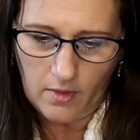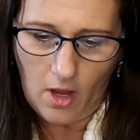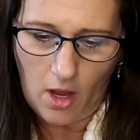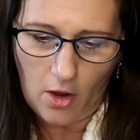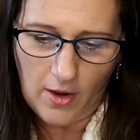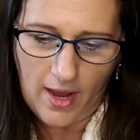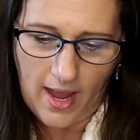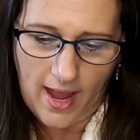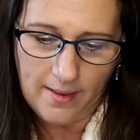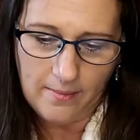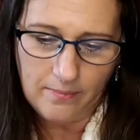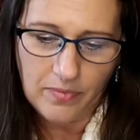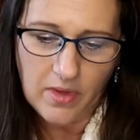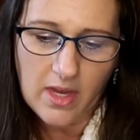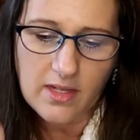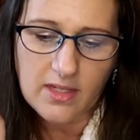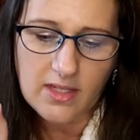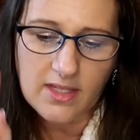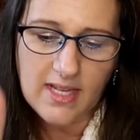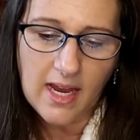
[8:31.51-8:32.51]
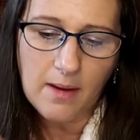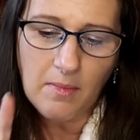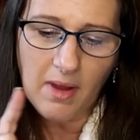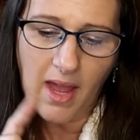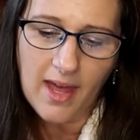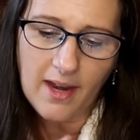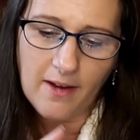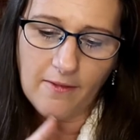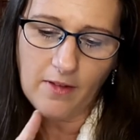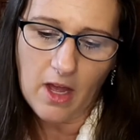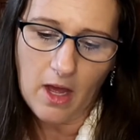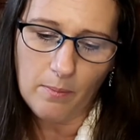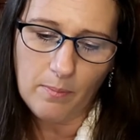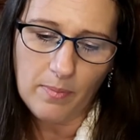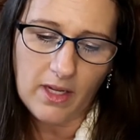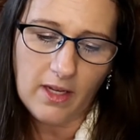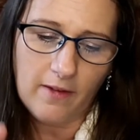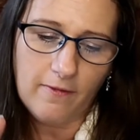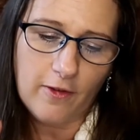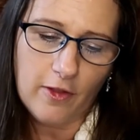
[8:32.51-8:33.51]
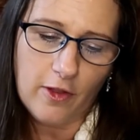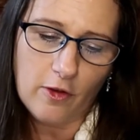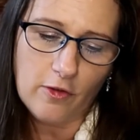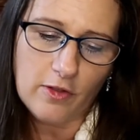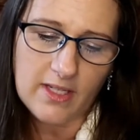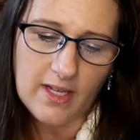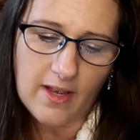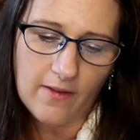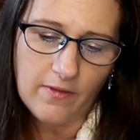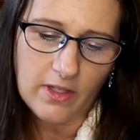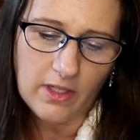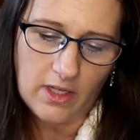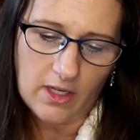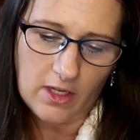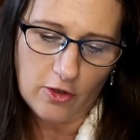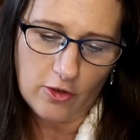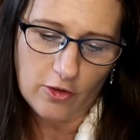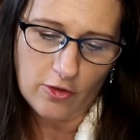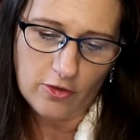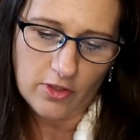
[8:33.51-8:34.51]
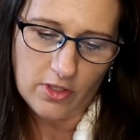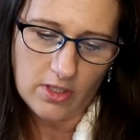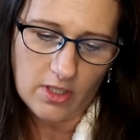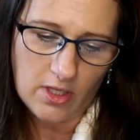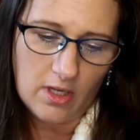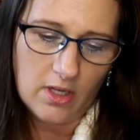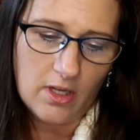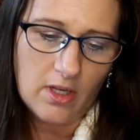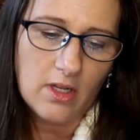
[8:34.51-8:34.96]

Okay, same kind of company for those 7 years